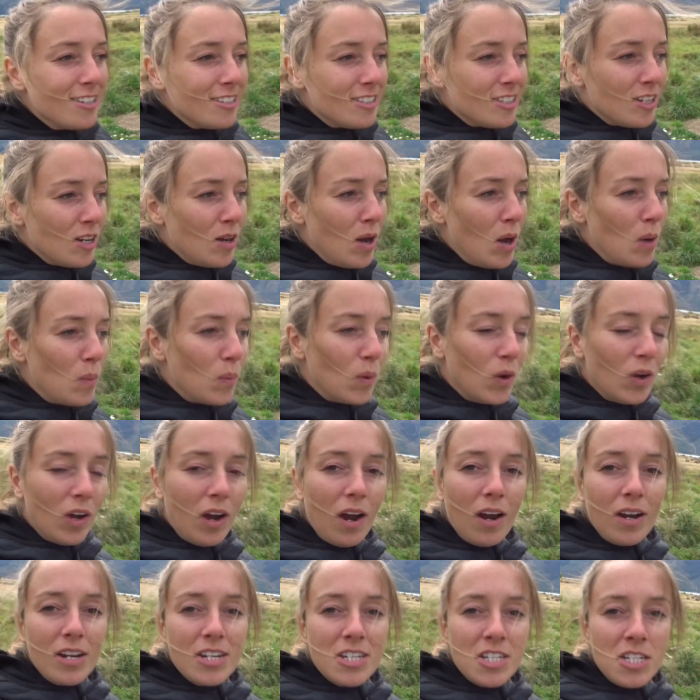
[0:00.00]
So I
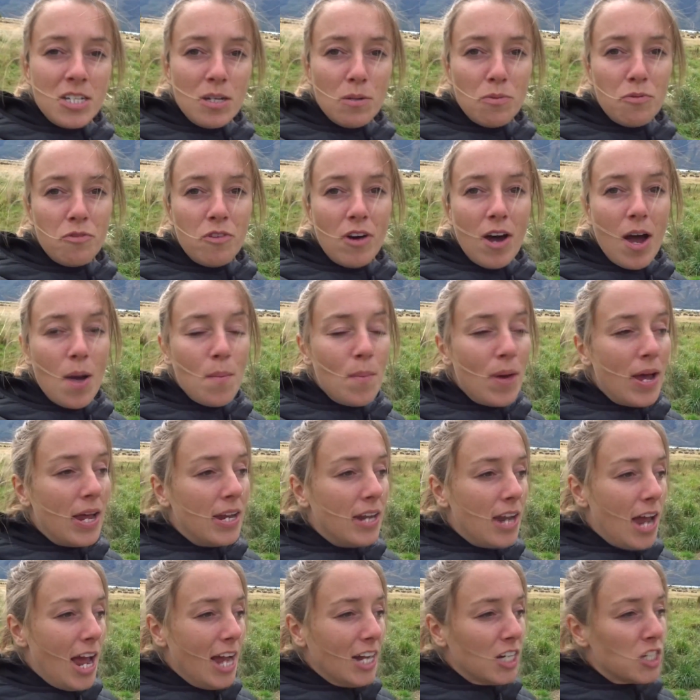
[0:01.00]
work on a sheep farm,
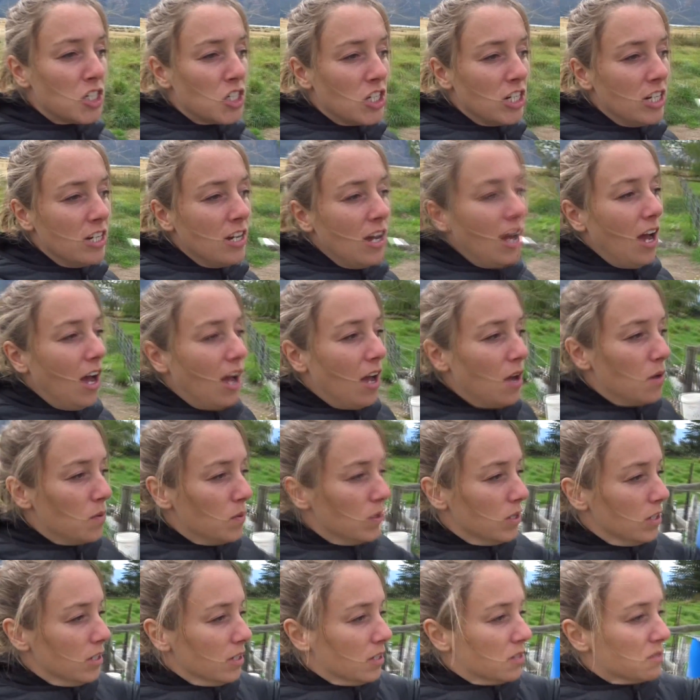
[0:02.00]
and actually I
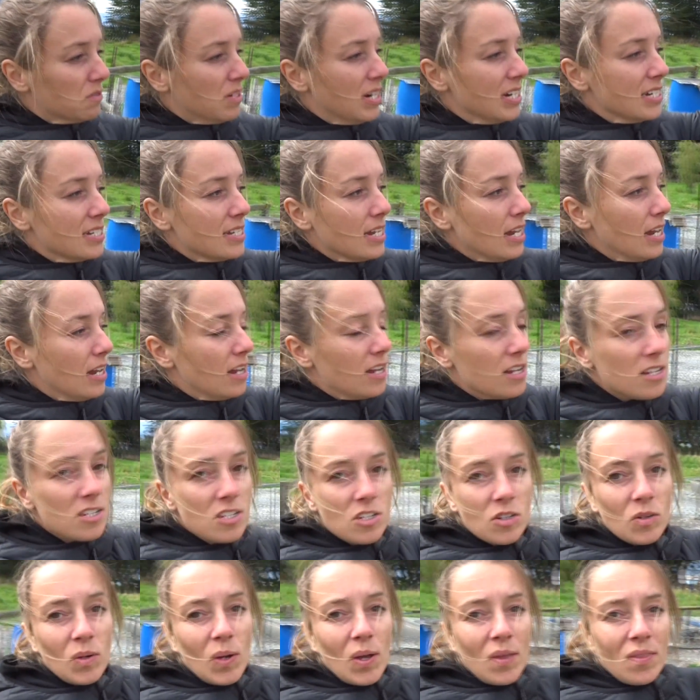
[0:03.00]
work right there,
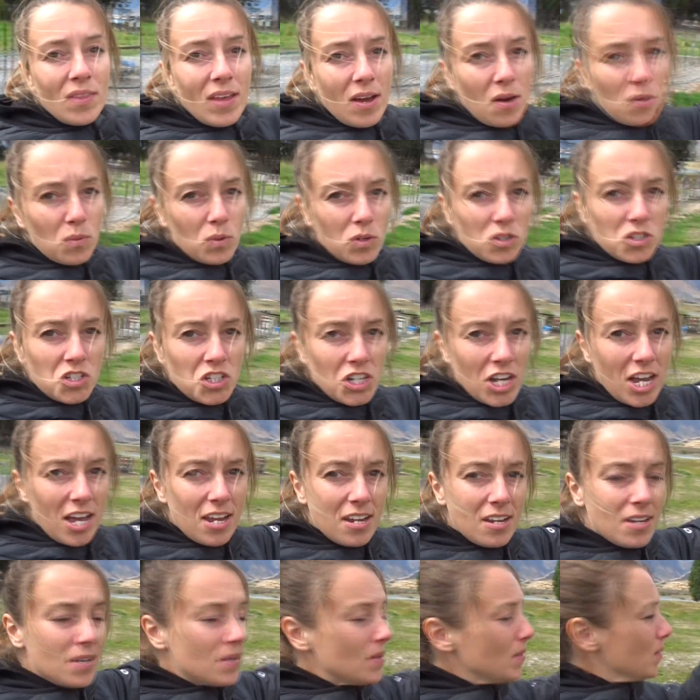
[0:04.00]
so in that wool
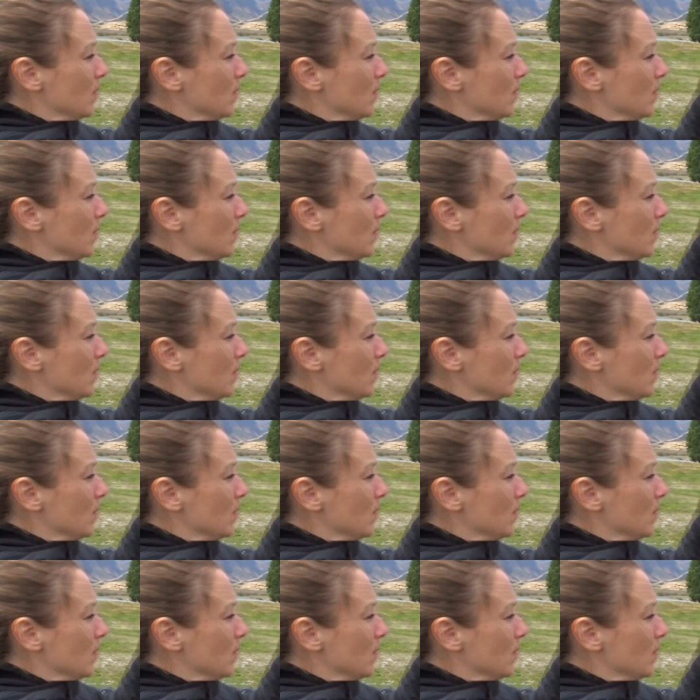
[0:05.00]
shed,